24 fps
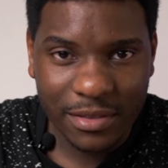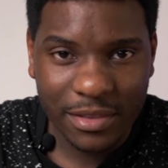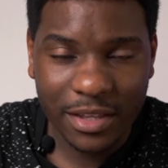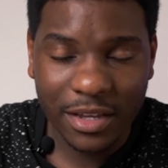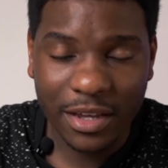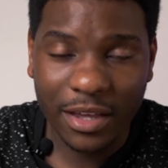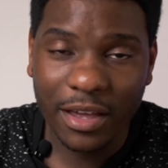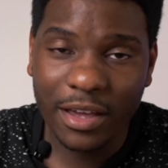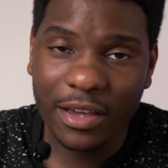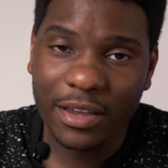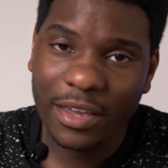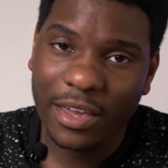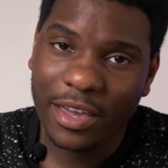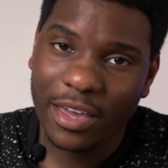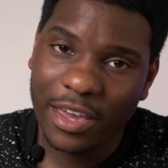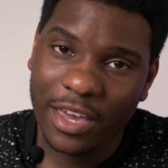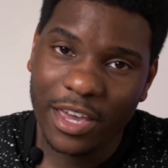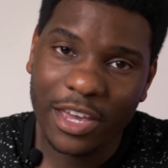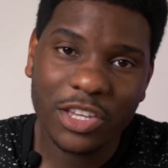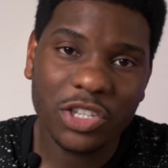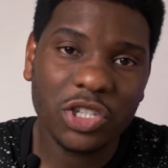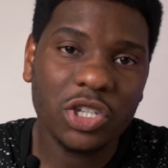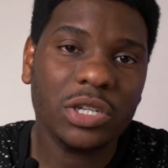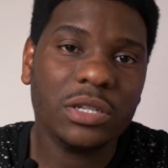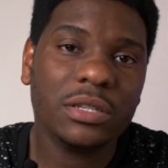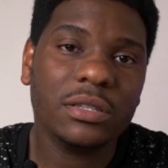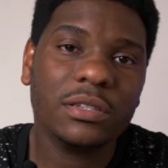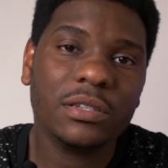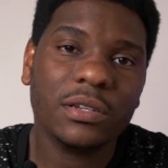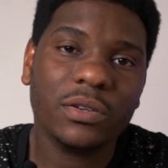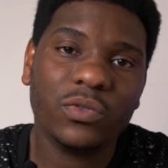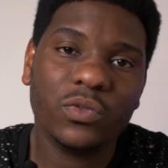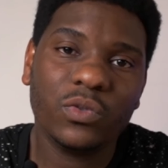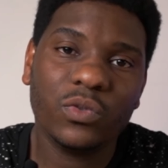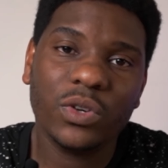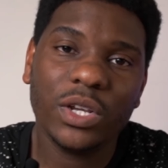Their kitchens
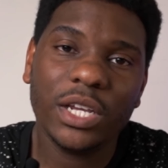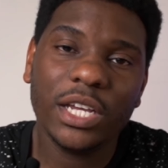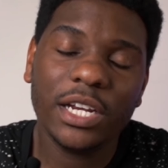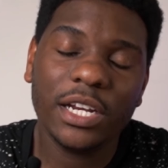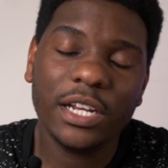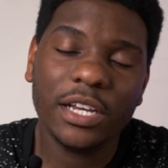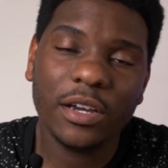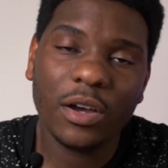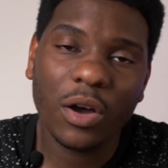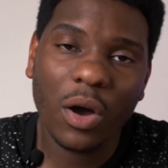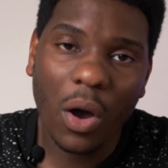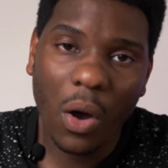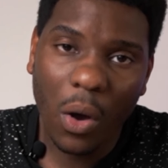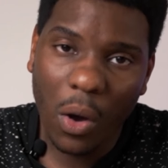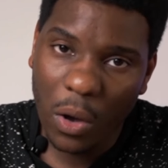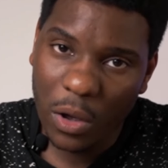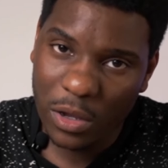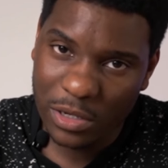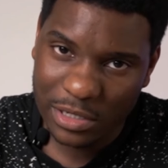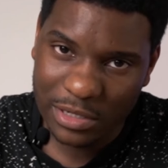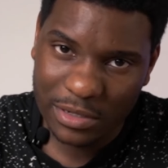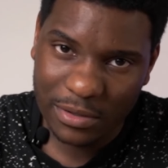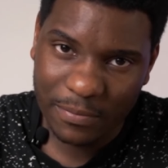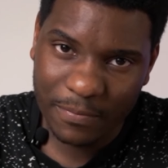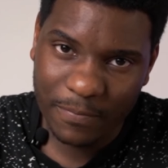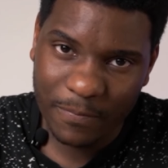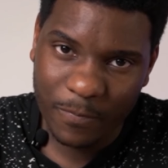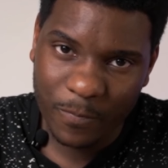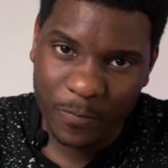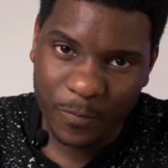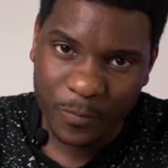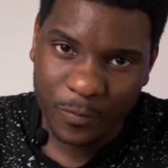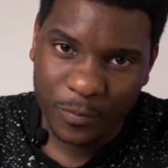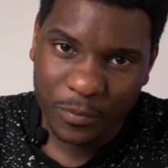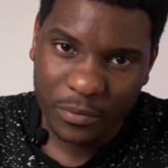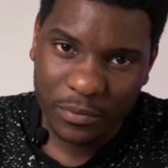are really awesome.
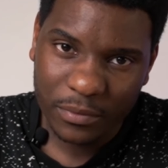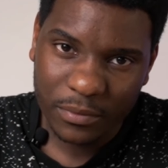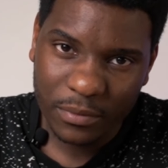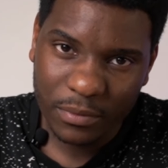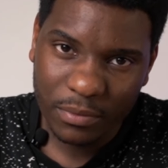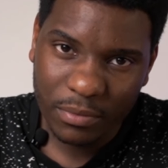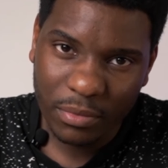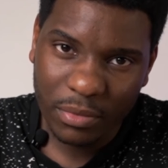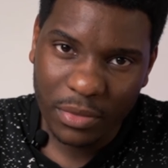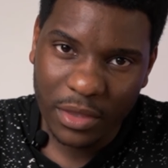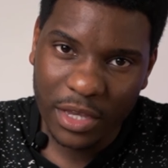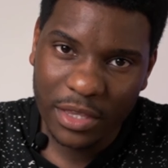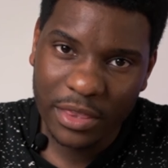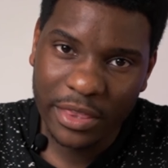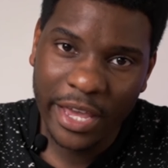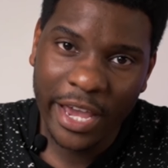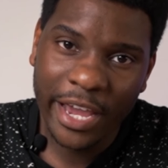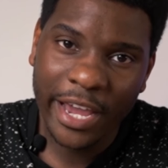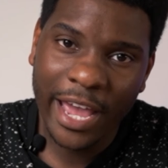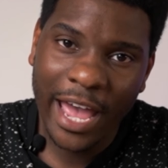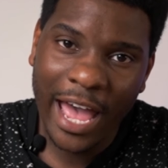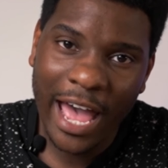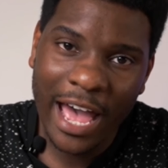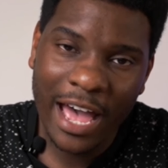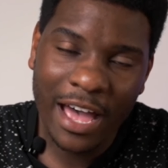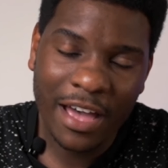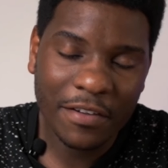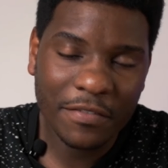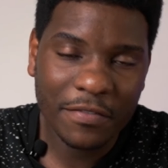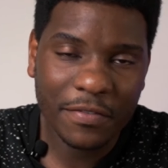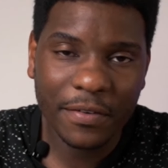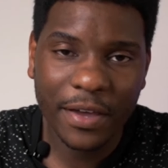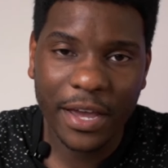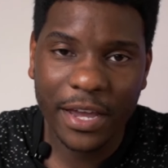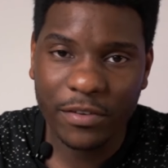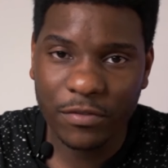They
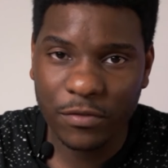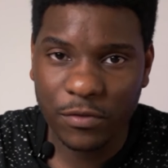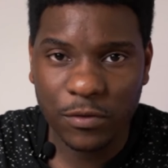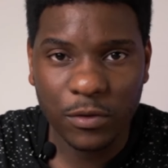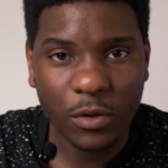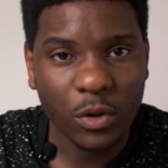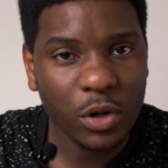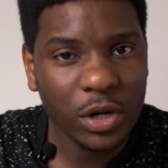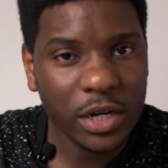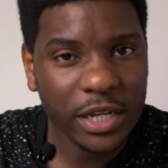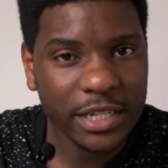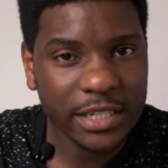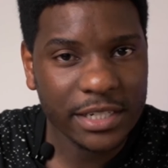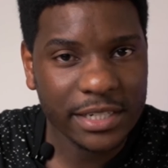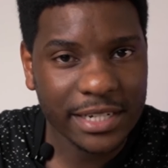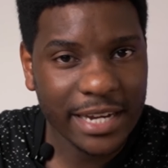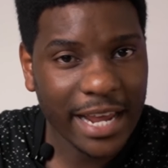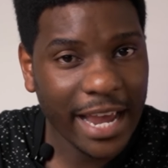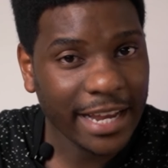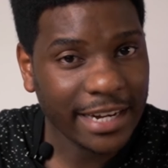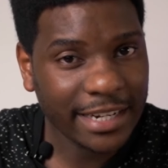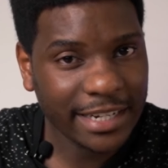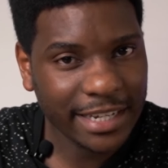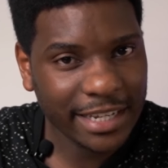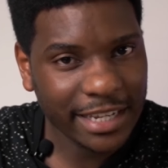have a fully stacked